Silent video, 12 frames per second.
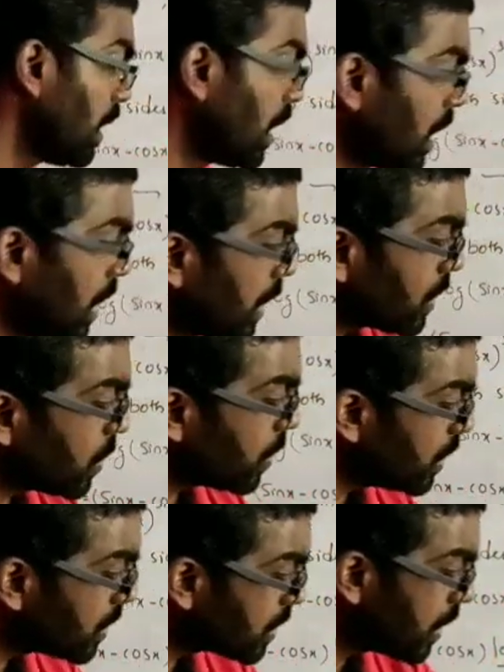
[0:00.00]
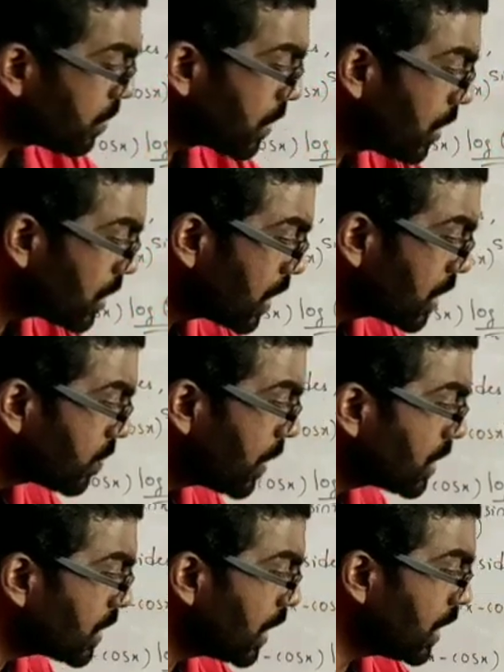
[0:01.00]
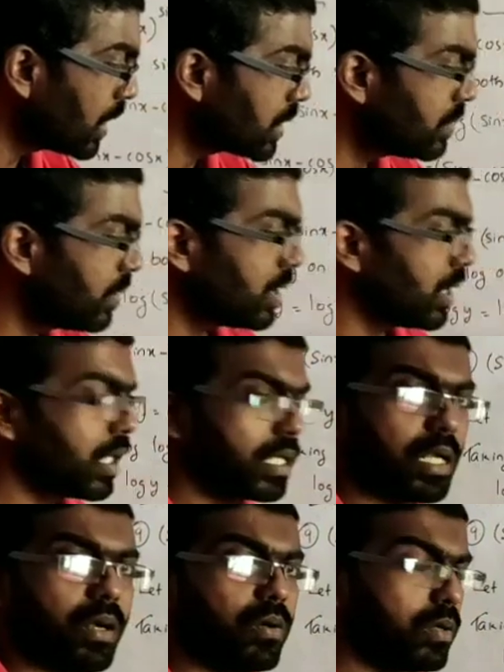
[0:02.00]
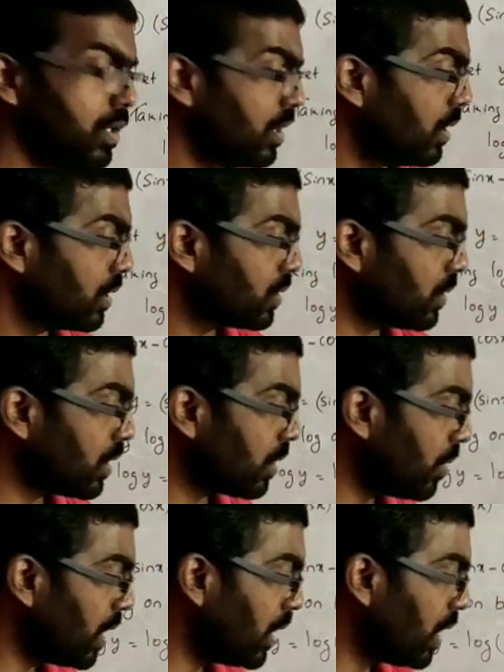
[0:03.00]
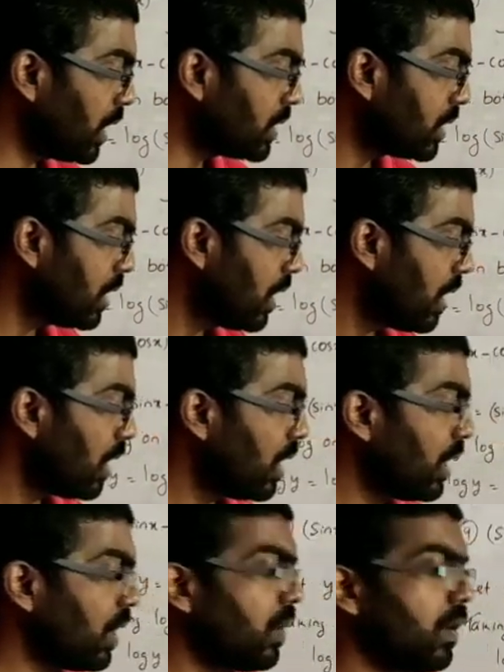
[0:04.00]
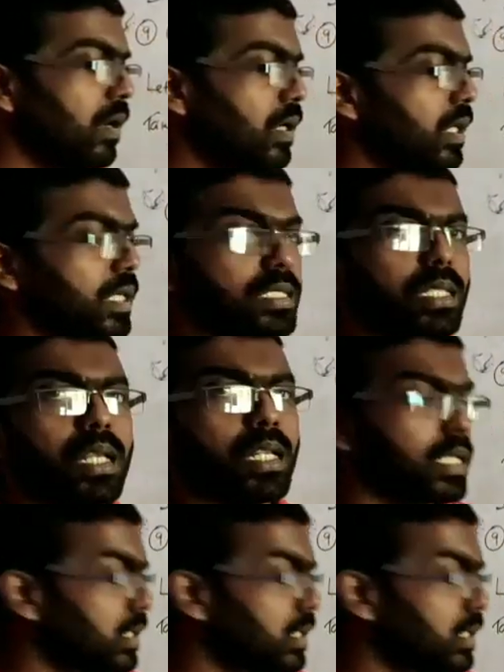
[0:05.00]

here also this term cos x plus sin x we take it out, so the remaining is log sin